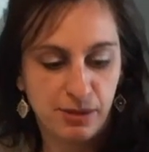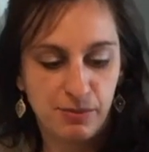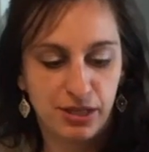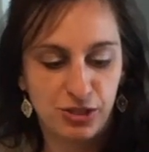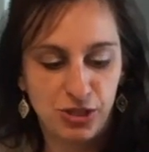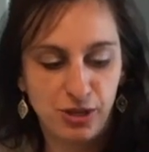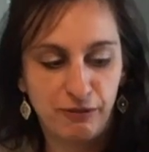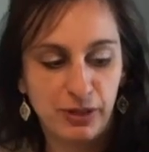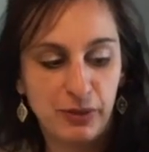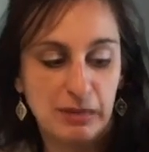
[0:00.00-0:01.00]
because you
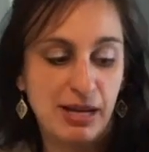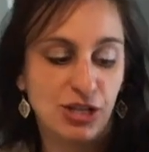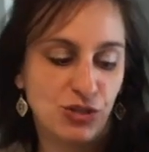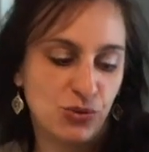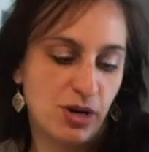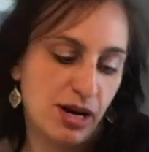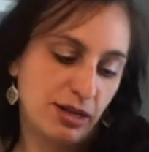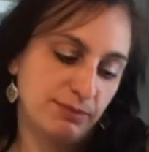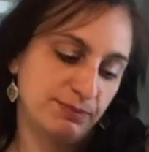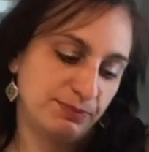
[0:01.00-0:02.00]
definitely want to make sure